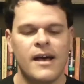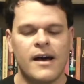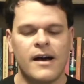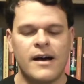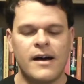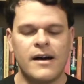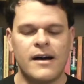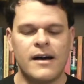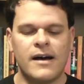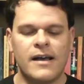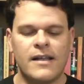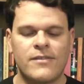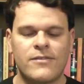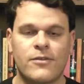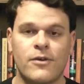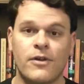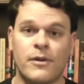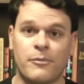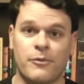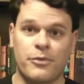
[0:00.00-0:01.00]
Uh, and
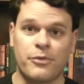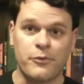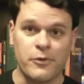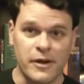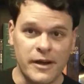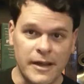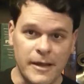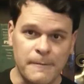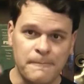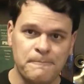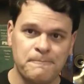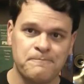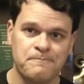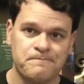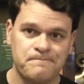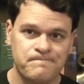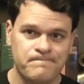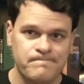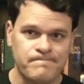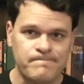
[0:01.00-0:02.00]
so number three,
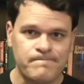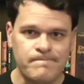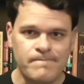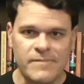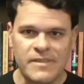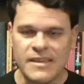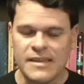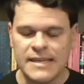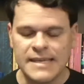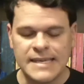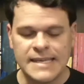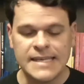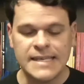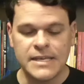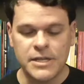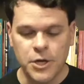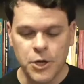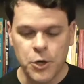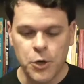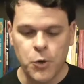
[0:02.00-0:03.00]

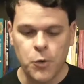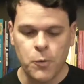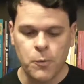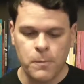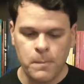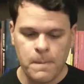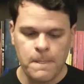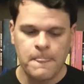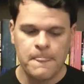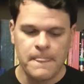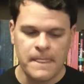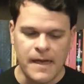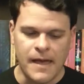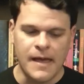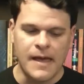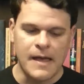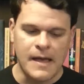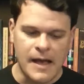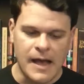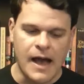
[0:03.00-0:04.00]
you know,
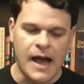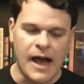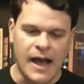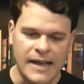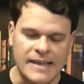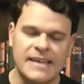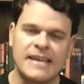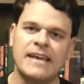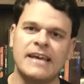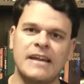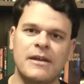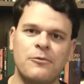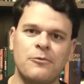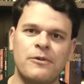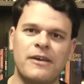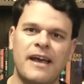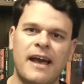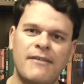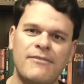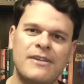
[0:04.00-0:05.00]
I get it.
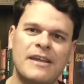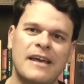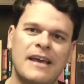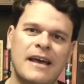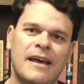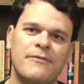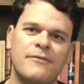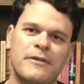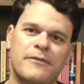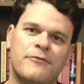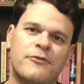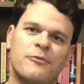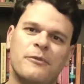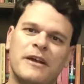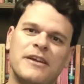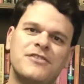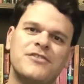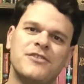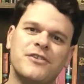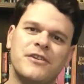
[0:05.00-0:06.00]
We have to have
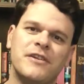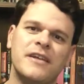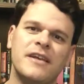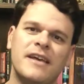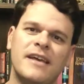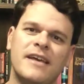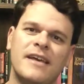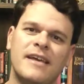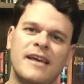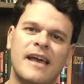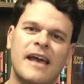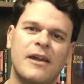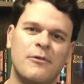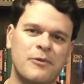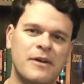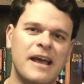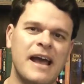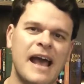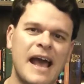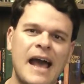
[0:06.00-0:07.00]
information
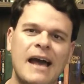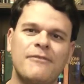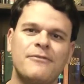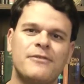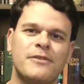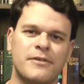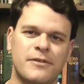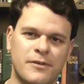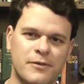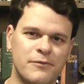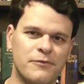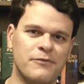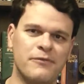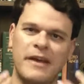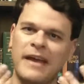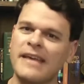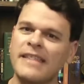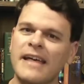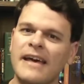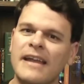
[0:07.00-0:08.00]
and we have to convey